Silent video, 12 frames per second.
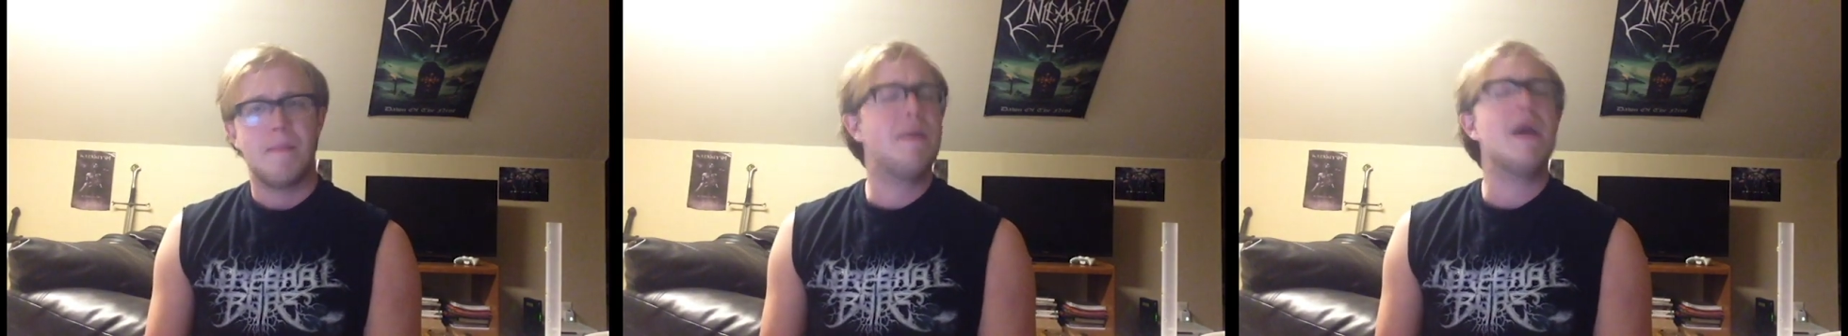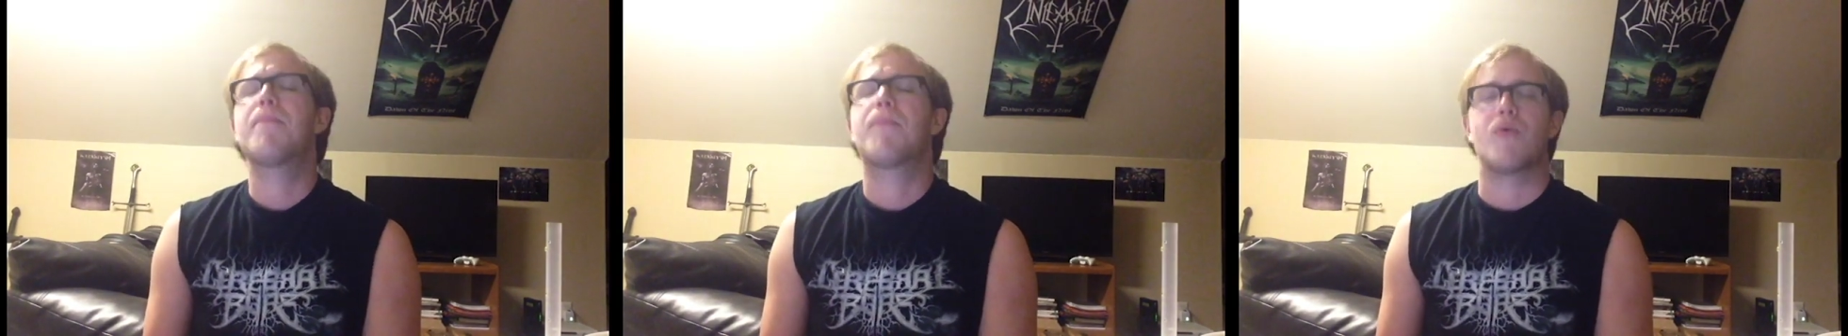
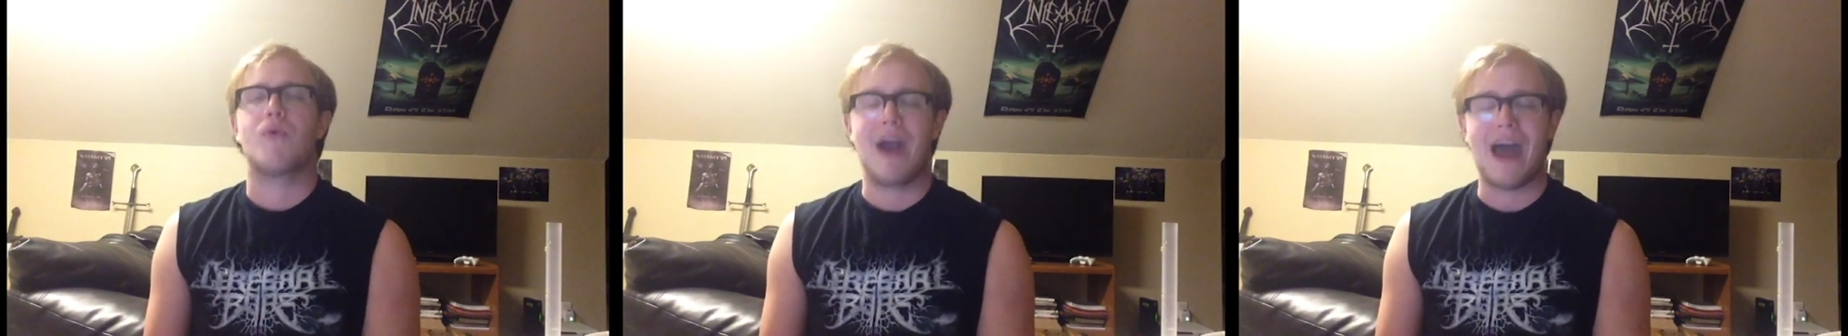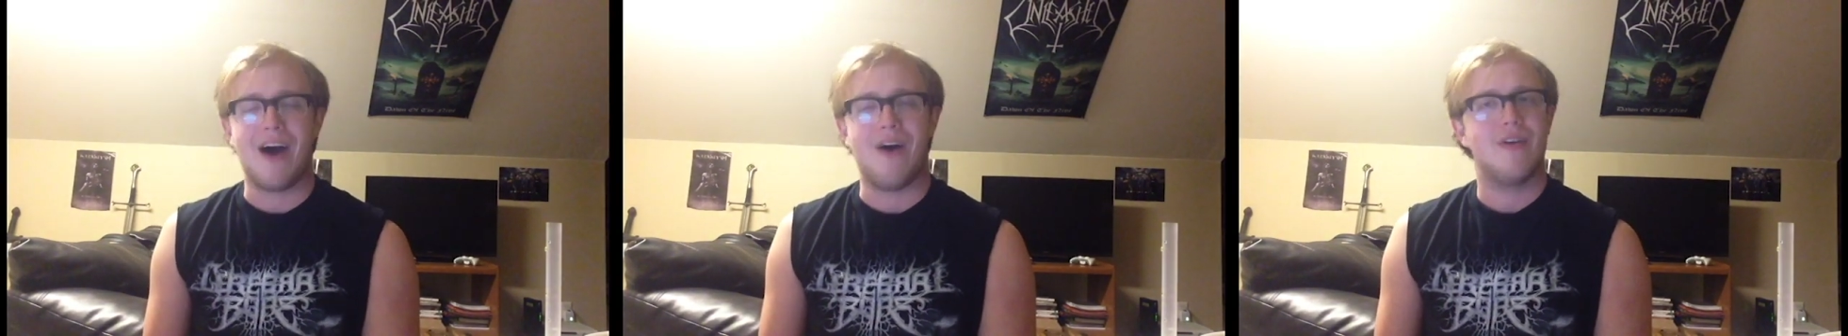Be
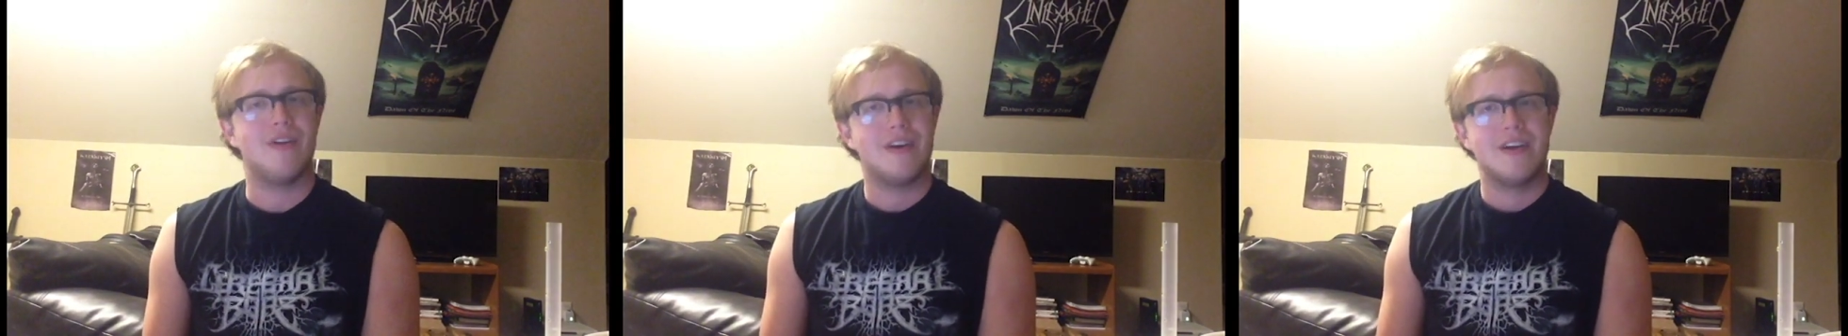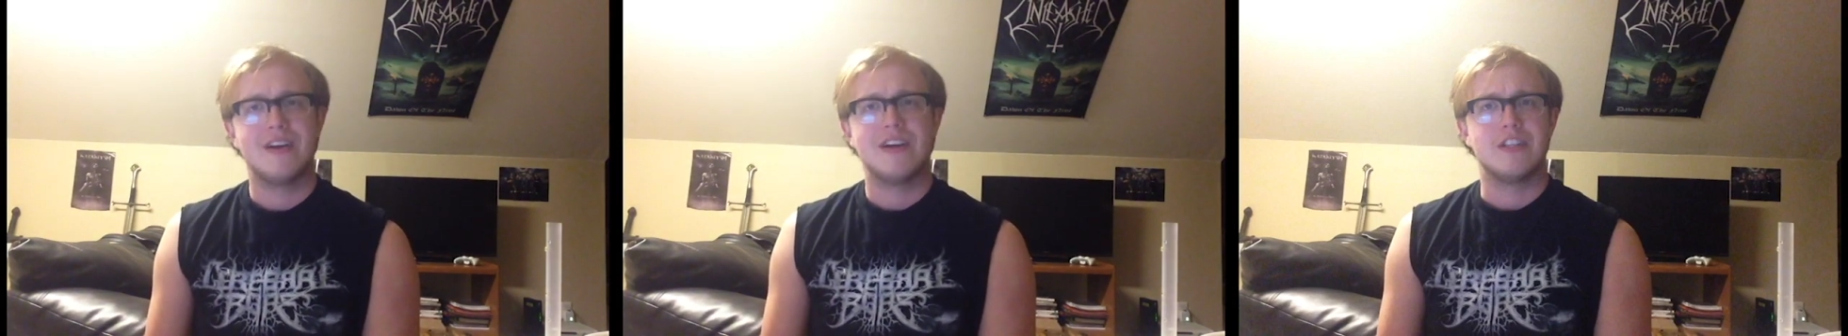proud
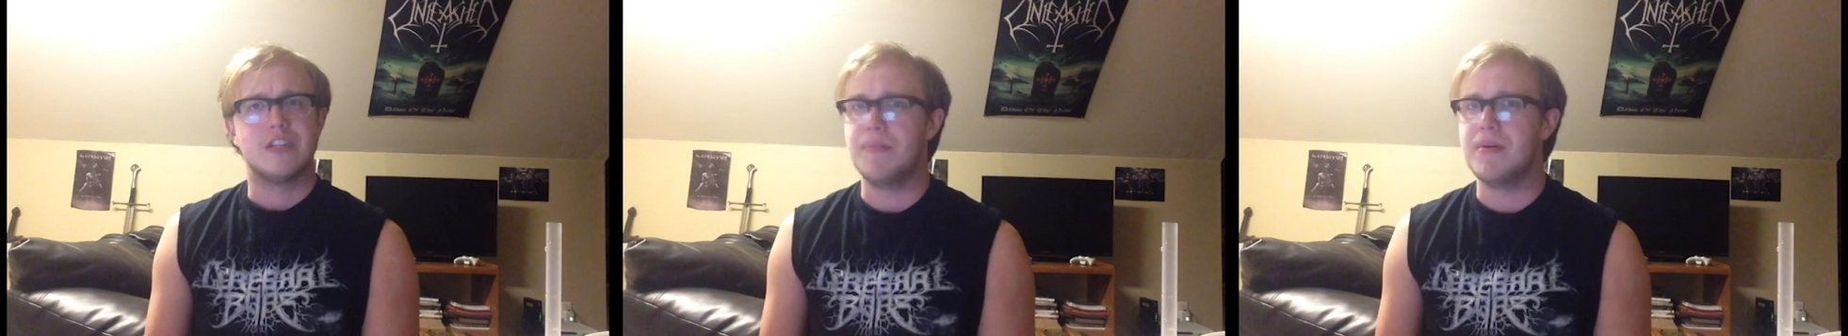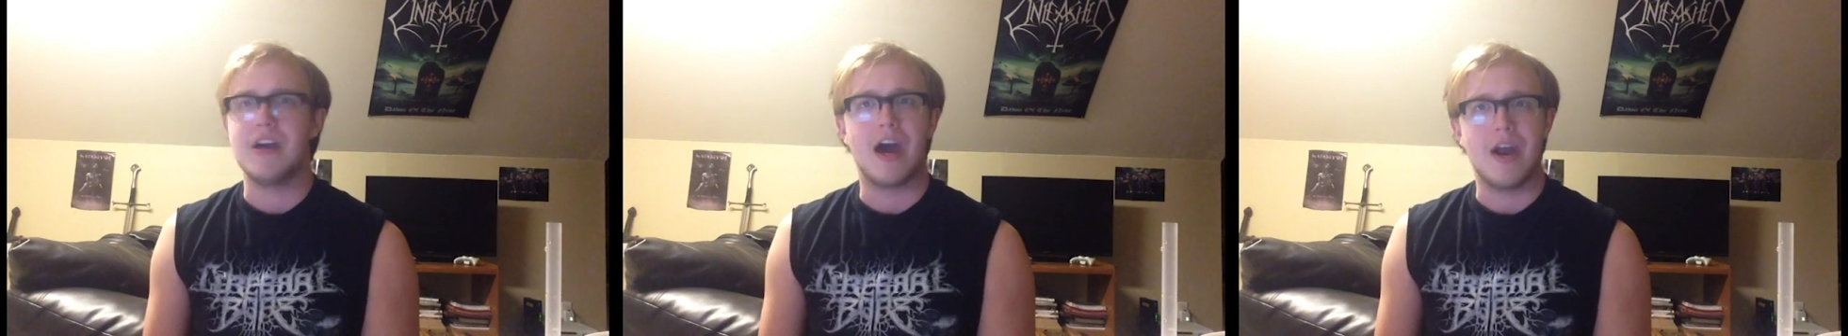to
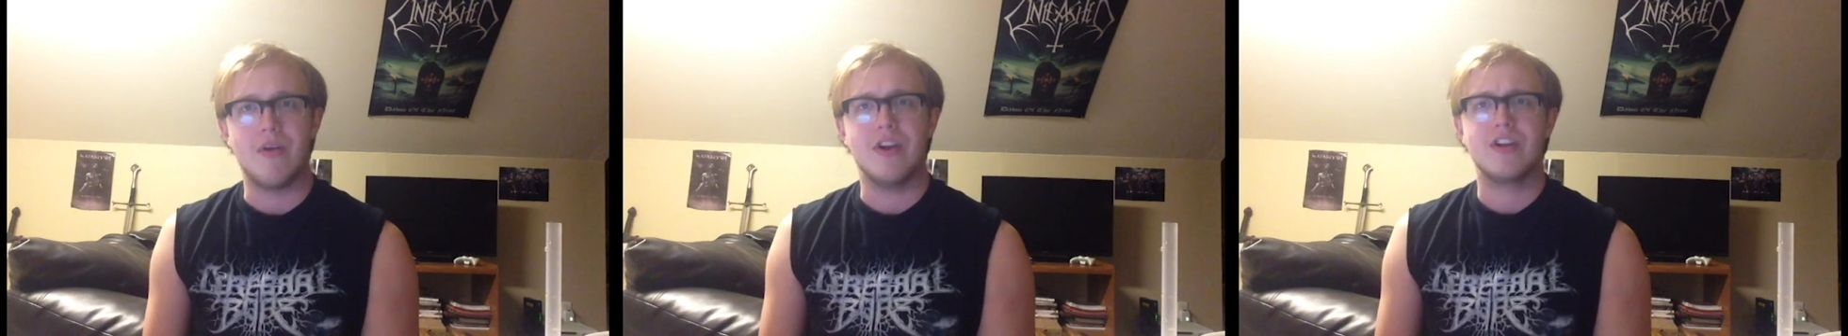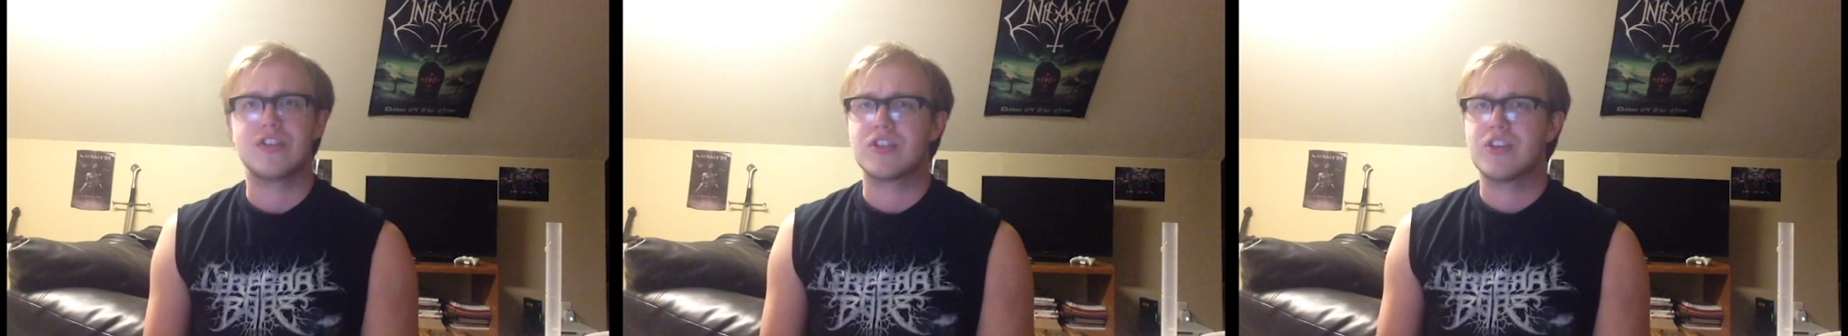be
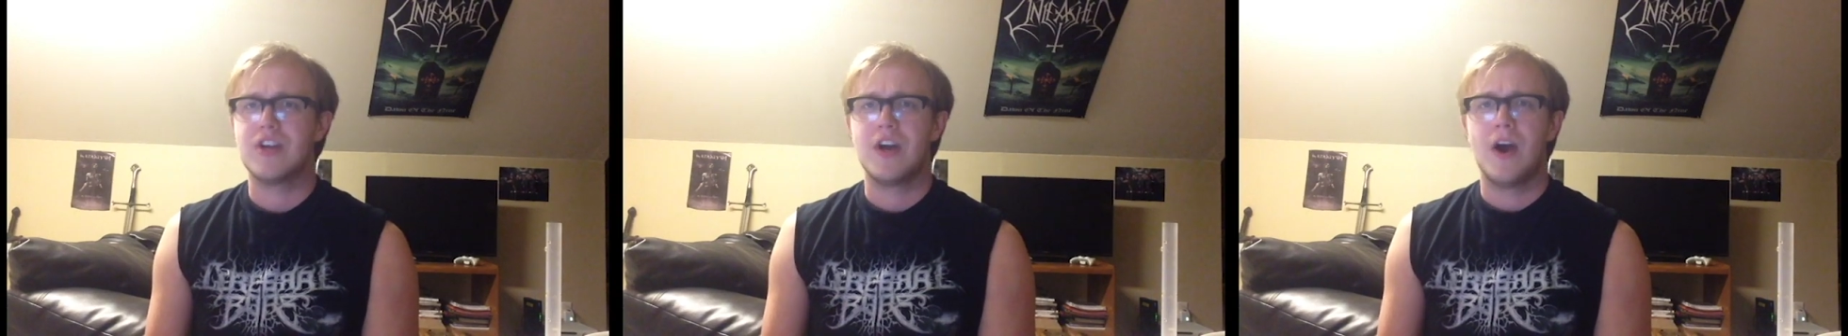Irish.